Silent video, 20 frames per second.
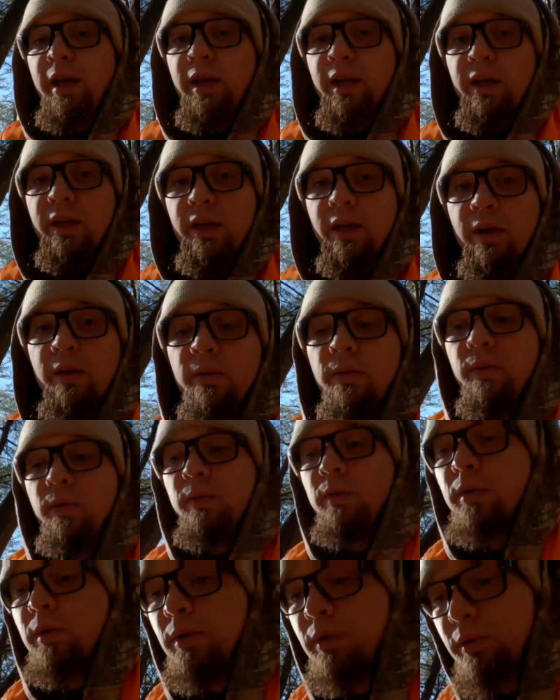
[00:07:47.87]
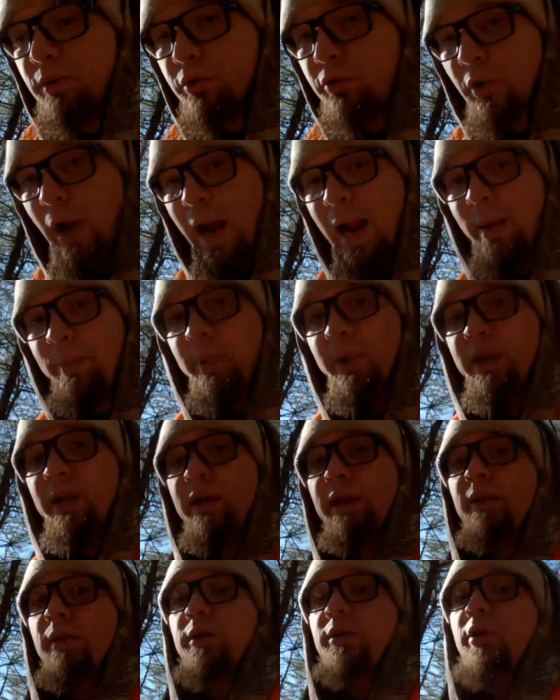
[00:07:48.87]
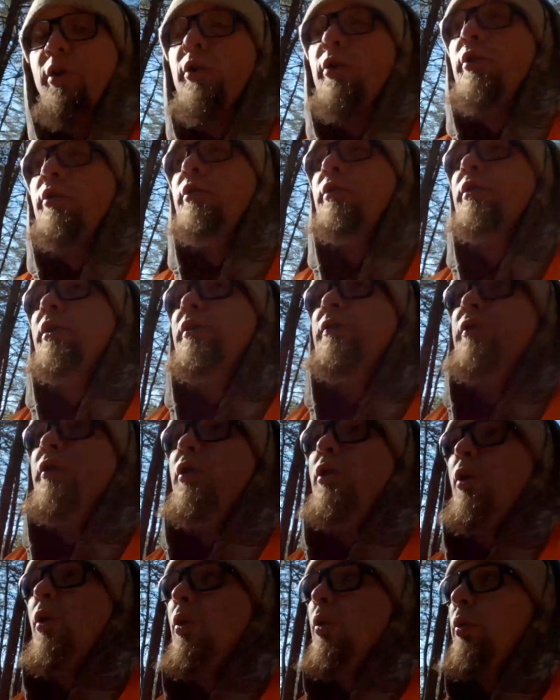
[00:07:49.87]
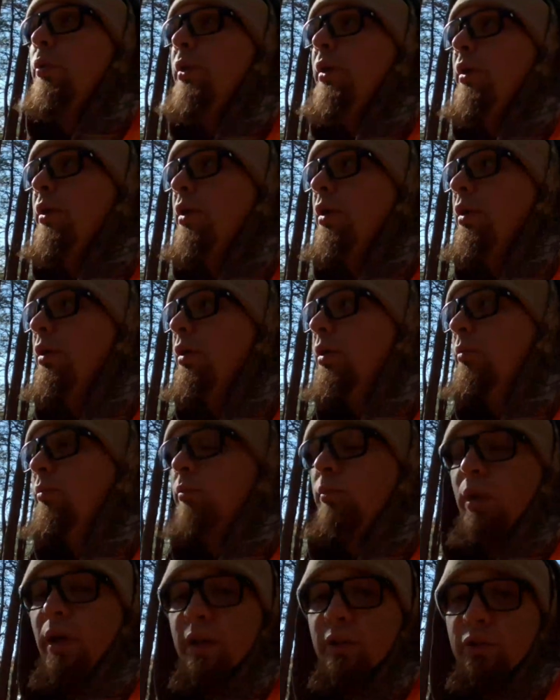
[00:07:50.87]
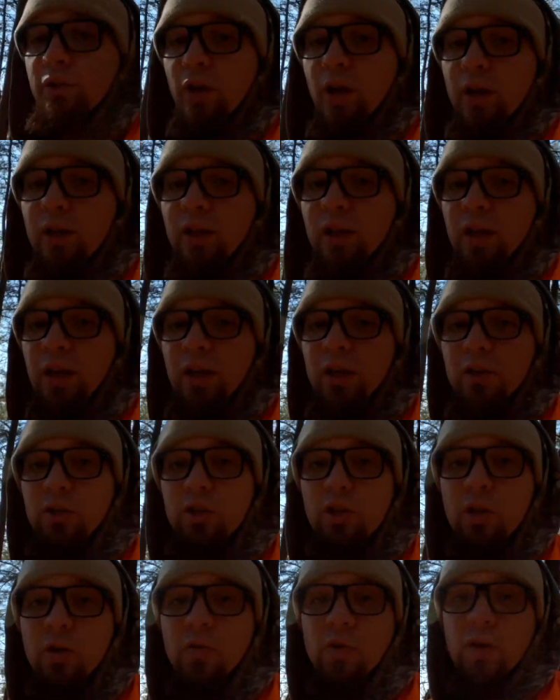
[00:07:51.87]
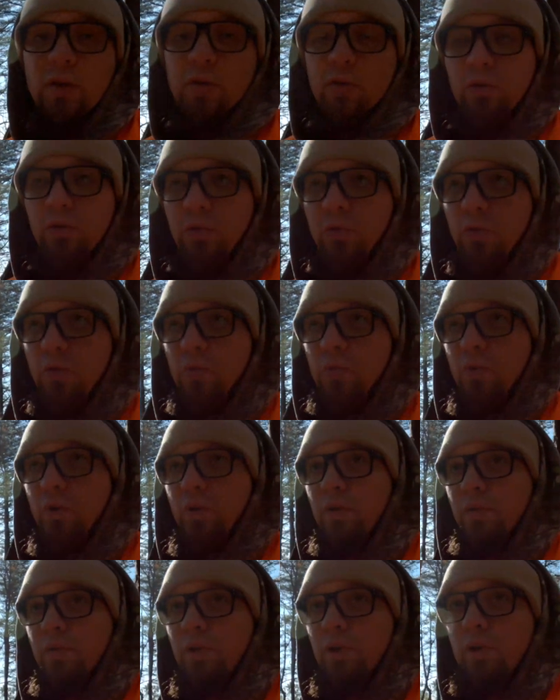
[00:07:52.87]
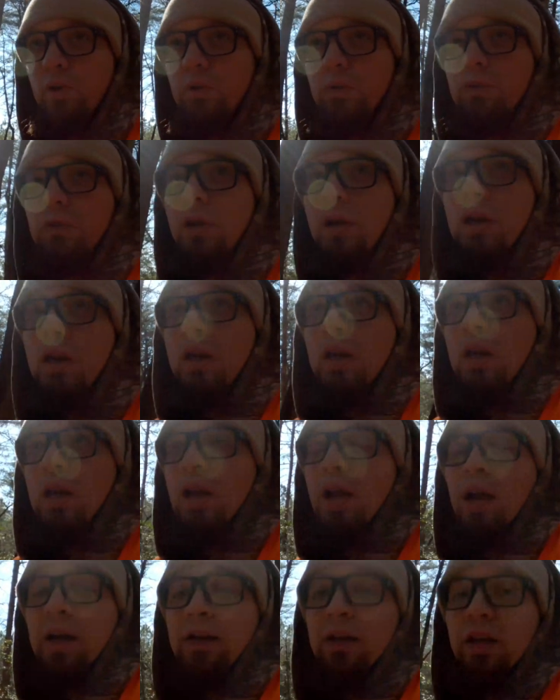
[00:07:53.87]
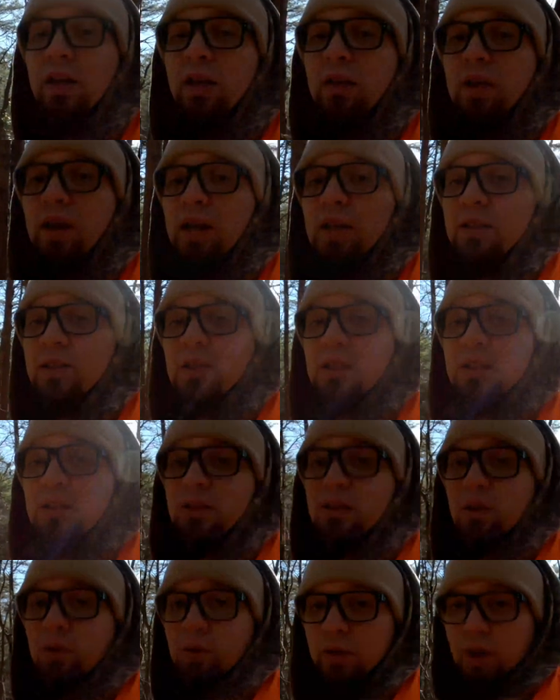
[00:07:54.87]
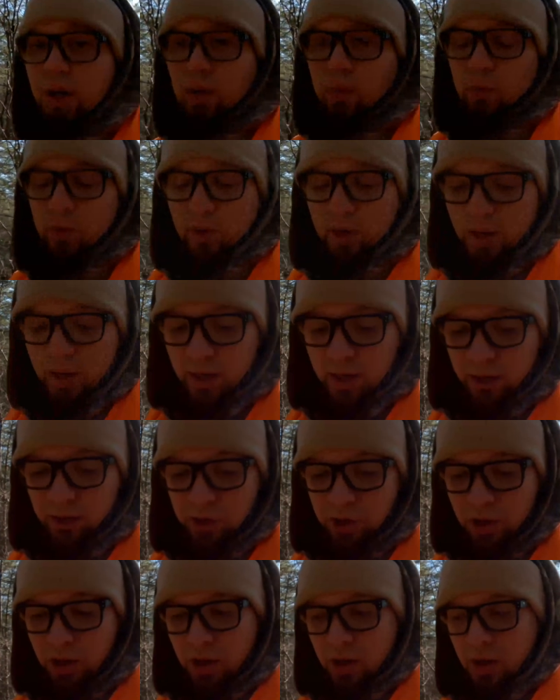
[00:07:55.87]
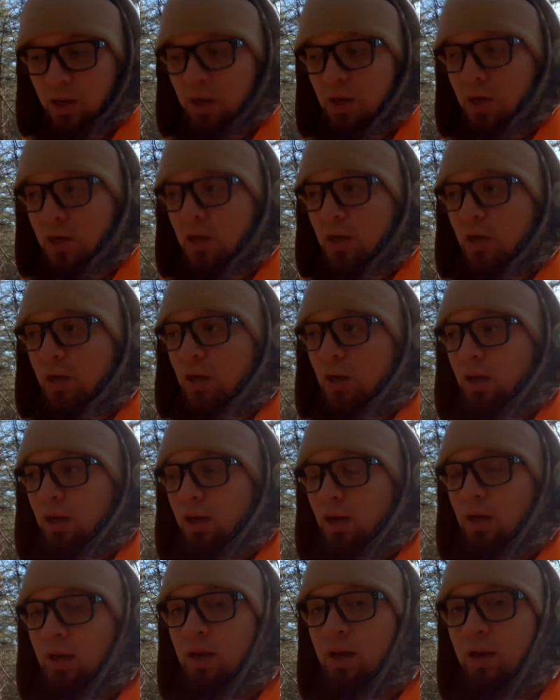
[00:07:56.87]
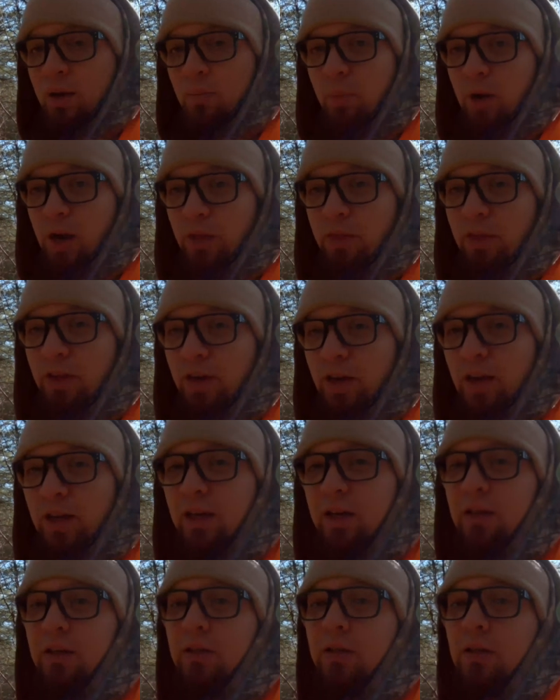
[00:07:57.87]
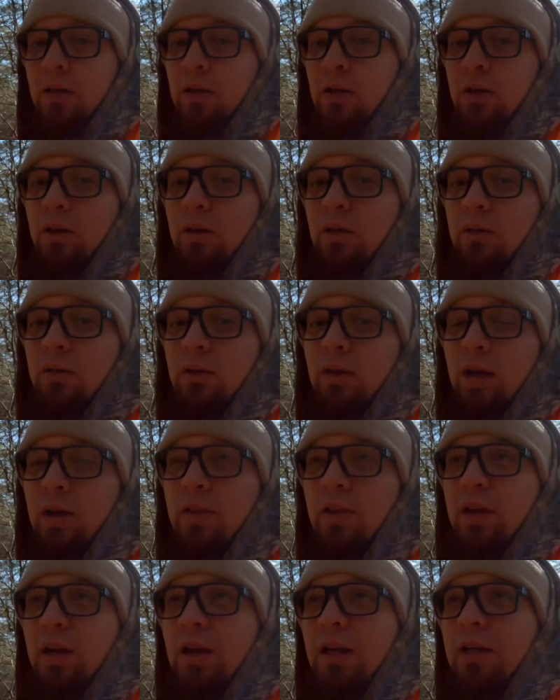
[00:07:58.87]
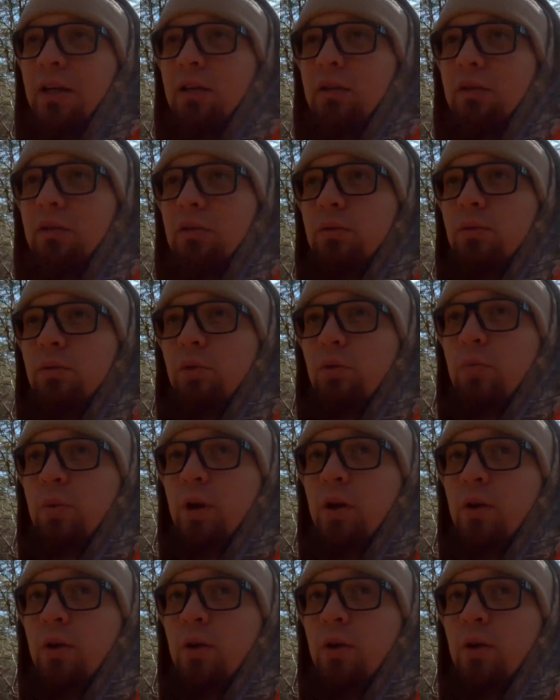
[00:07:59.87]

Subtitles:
a trap in the dirt, a foothold, and try to catch a raccoon on one of those. I did it last season, I only got one catch, but I think I can do